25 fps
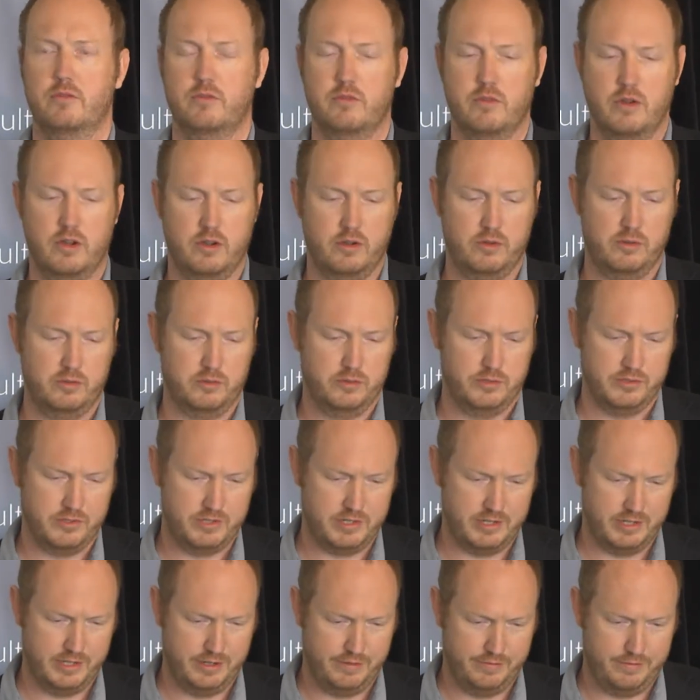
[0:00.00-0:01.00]

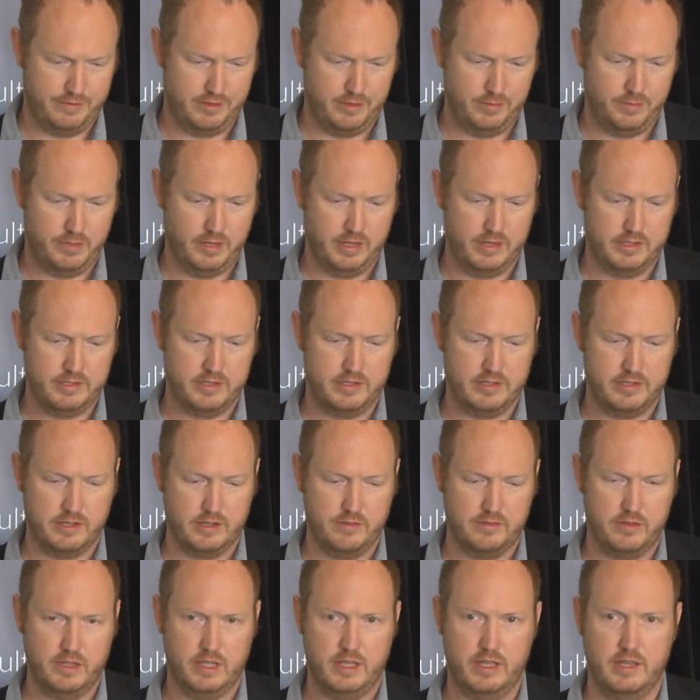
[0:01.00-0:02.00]
roles in a few places
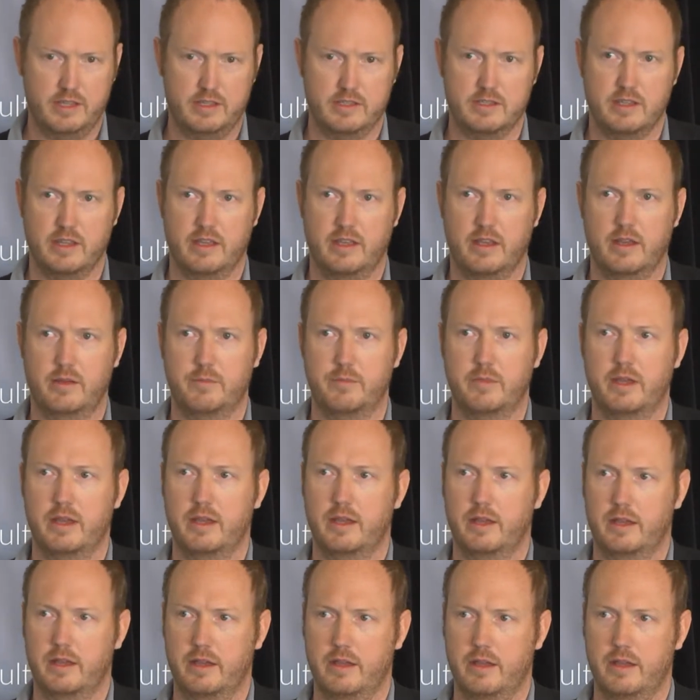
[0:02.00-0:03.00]
over the years, and
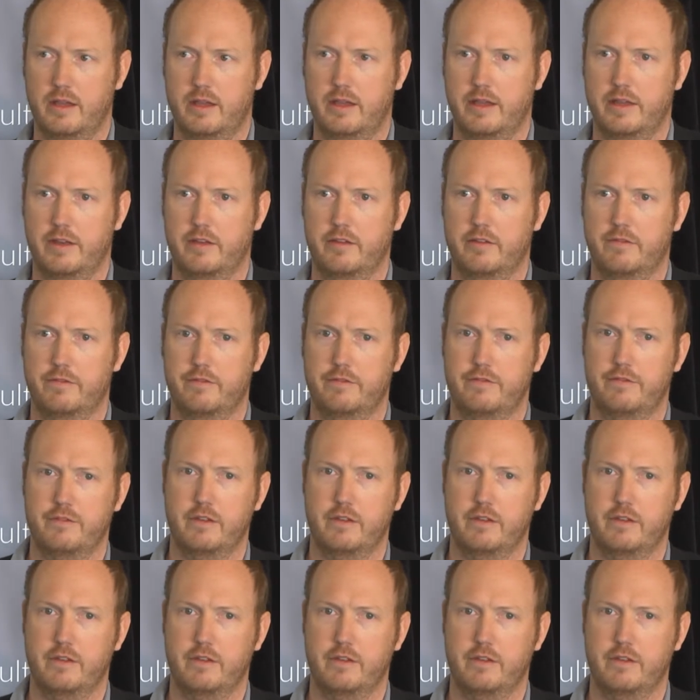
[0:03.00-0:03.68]
I've